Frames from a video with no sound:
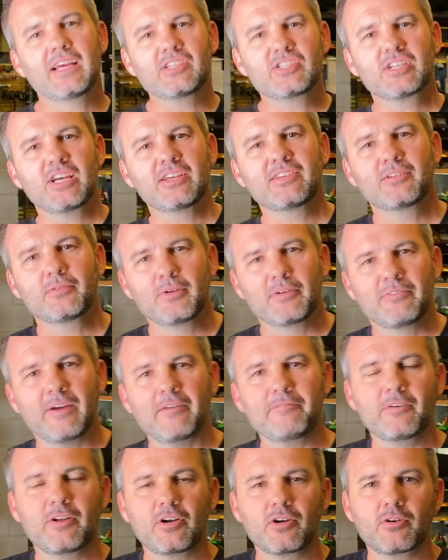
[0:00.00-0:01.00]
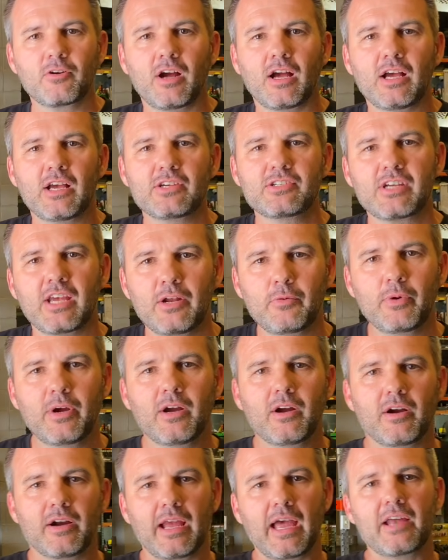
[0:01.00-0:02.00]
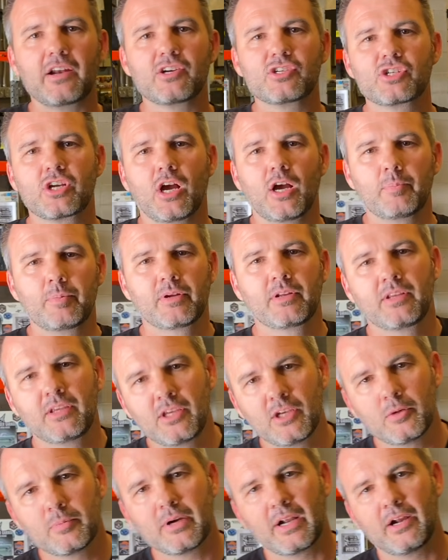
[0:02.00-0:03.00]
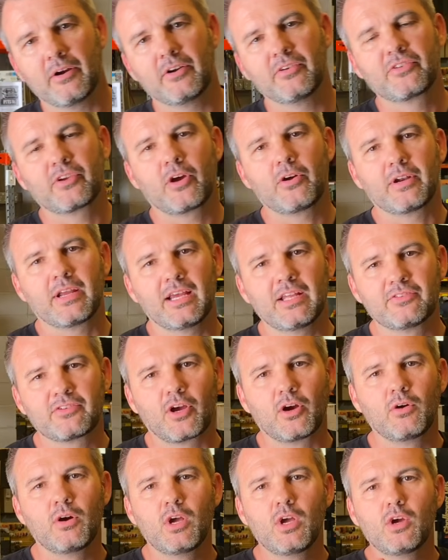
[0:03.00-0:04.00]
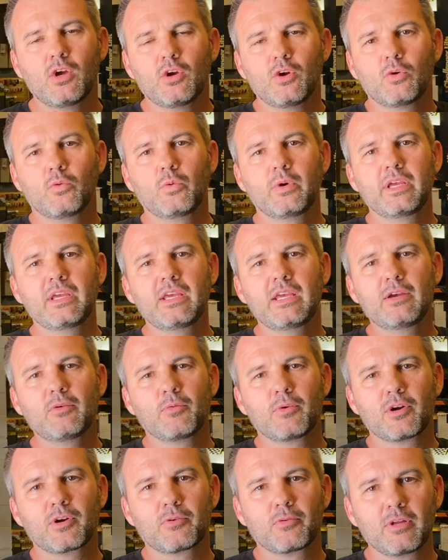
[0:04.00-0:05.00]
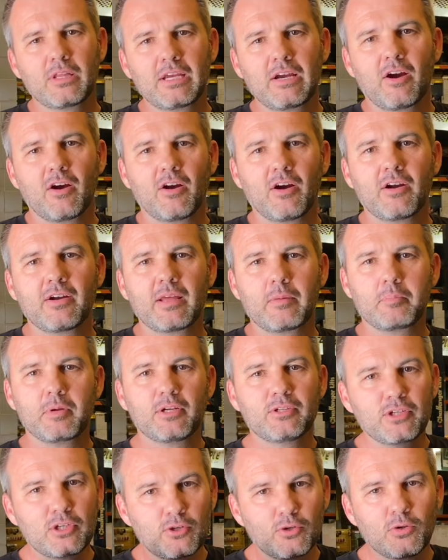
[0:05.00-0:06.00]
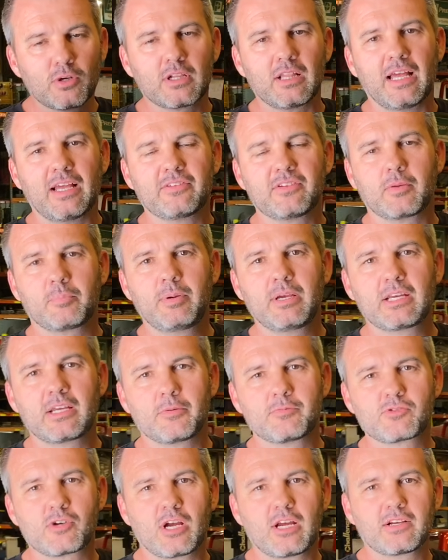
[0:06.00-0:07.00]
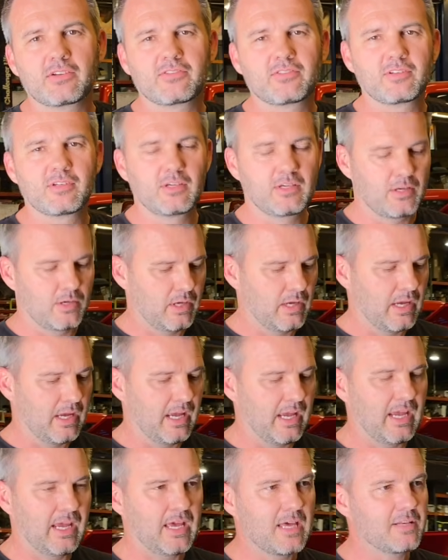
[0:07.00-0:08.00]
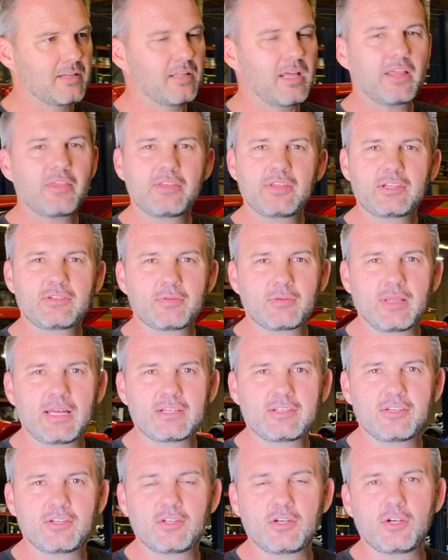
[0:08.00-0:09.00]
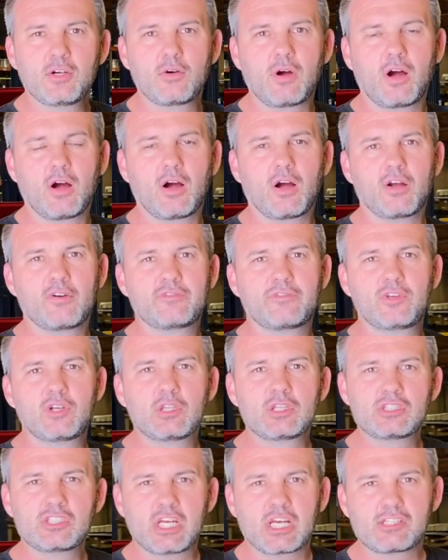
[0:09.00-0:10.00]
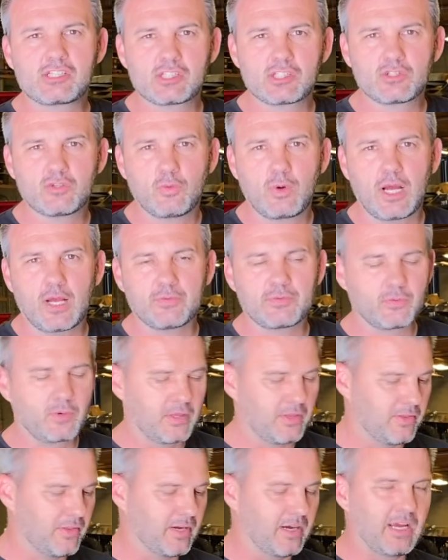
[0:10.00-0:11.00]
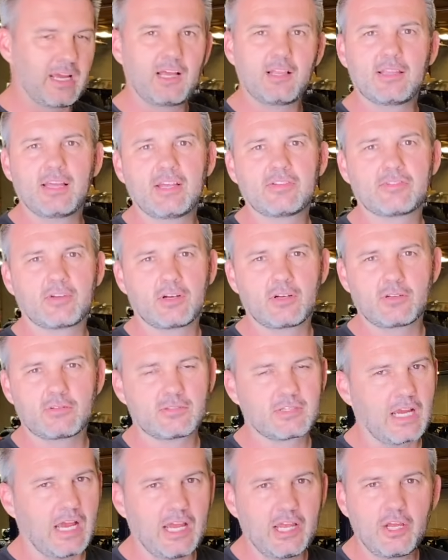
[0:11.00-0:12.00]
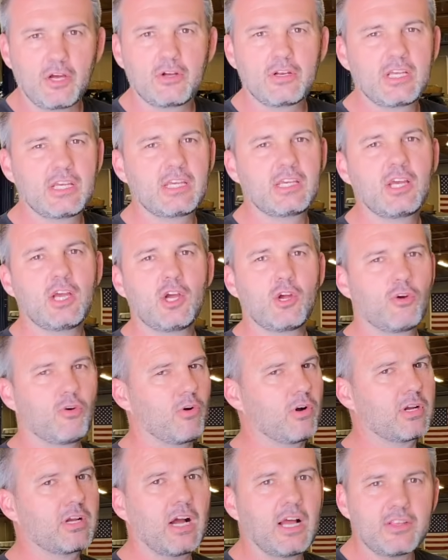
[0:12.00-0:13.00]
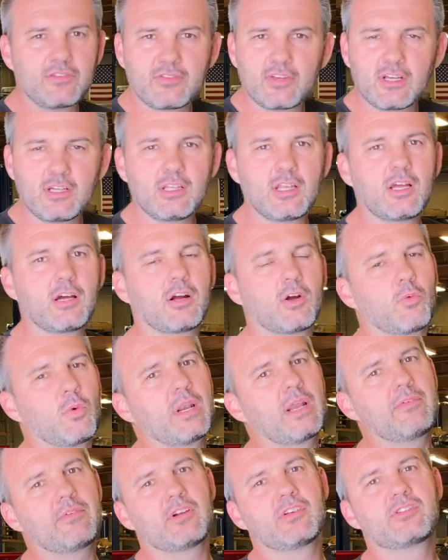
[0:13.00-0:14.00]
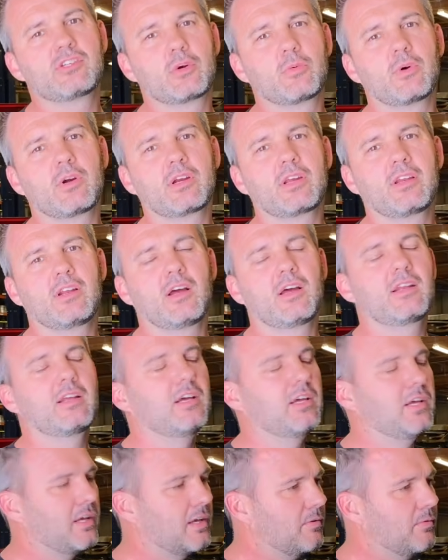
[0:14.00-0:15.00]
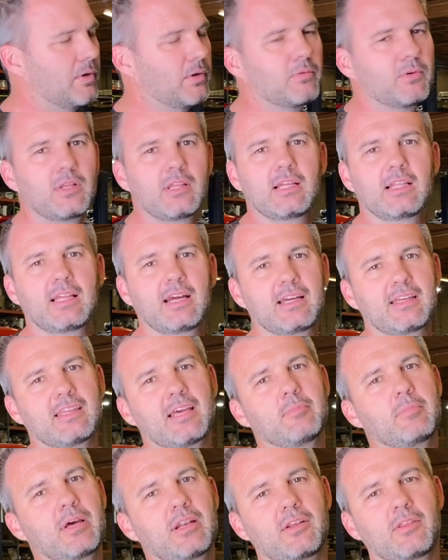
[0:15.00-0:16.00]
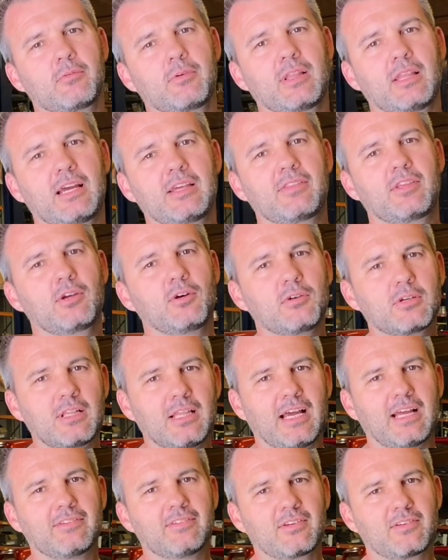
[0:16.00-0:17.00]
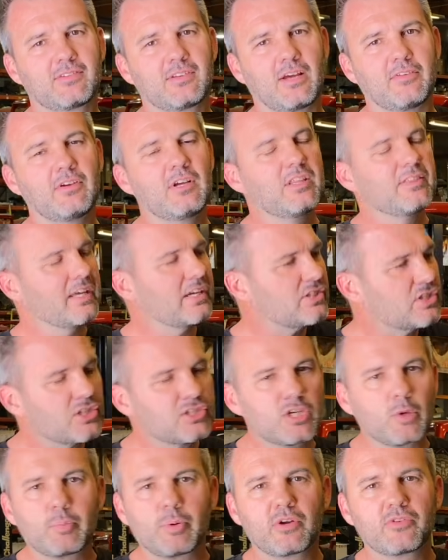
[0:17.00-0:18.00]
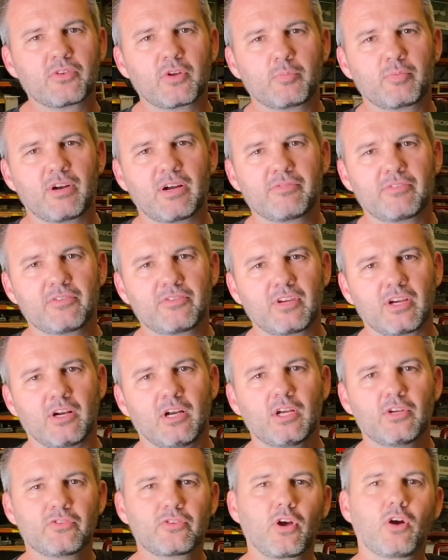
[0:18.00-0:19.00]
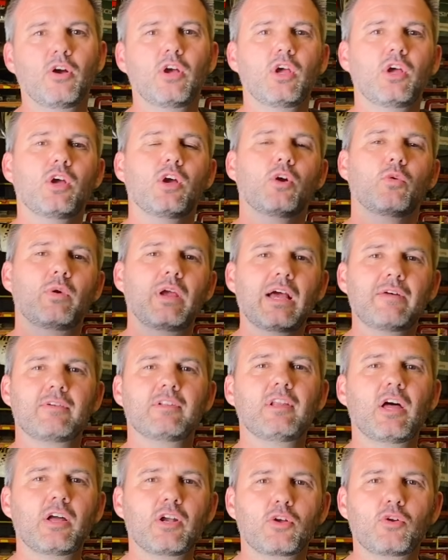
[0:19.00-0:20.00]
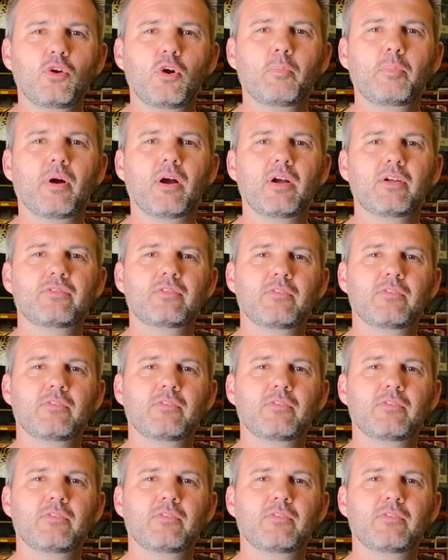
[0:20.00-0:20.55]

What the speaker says: Jason with F100 Garage, and we are at our shop in Gilbert, Arizona. And so we work really hard at building cool classic pickup trucks. And a lot of things we like to do are fuel injection swaps, whether they're LS or Coyote or Godzilla or whatever it is you're working on. We really like that better than we like the old classic stuff. That's just a personal preference here. So We have a lot of cool parts.